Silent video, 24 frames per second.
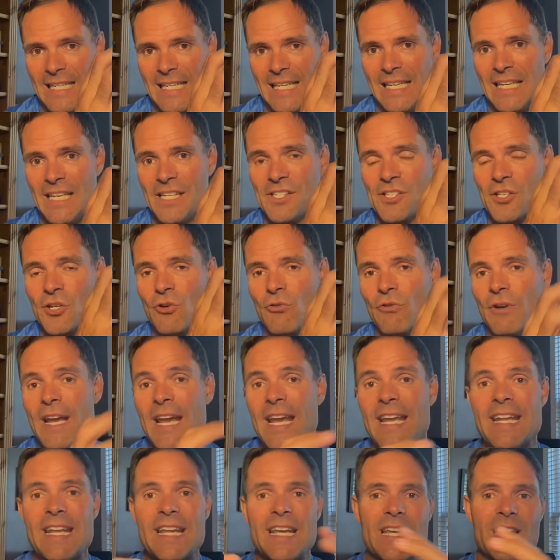is
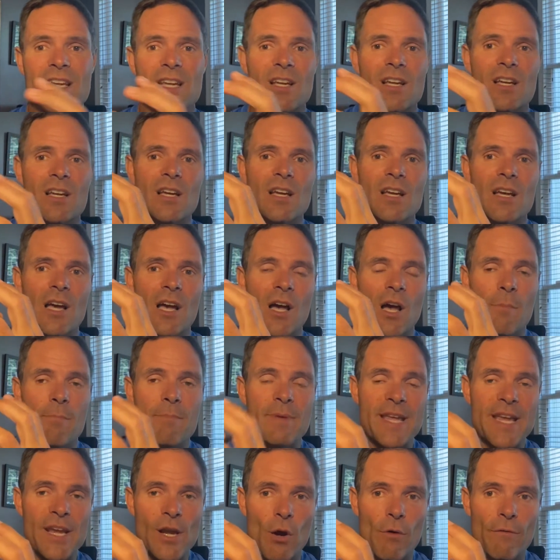creating
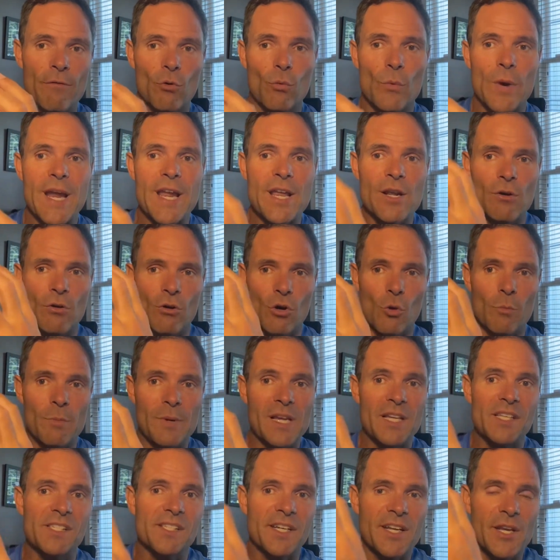being overweight or
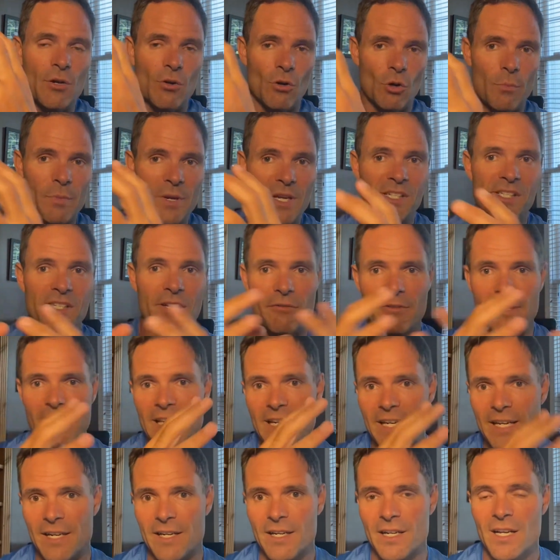
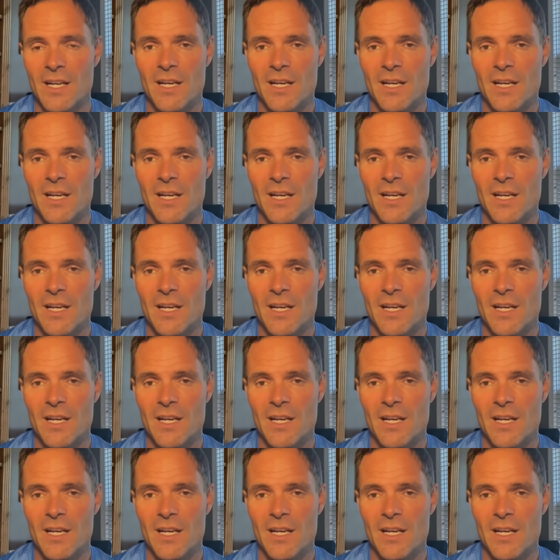obesity-related